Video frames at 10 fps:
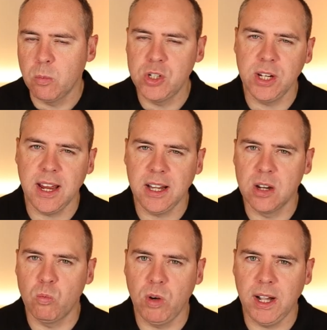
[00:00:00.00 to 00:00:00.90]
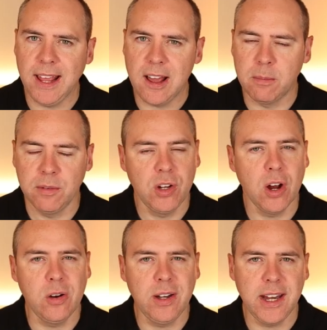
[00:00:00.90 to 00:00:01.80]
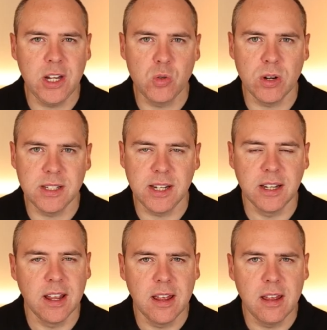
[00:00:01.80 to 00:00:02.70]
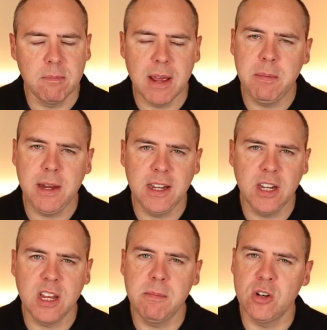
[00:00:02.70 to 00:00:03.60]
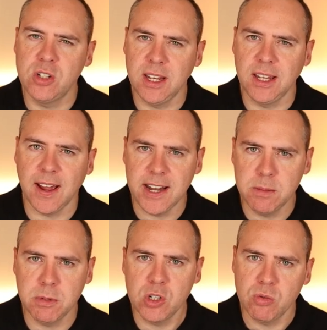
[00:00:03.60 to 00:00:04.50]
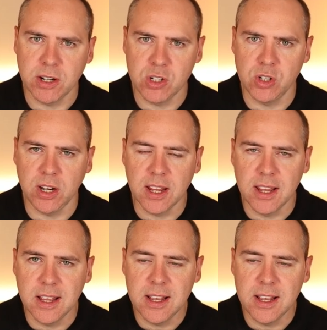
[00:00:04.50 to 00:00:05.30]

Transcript: which again can really help if you're only interested maybe in the community engagement strategy.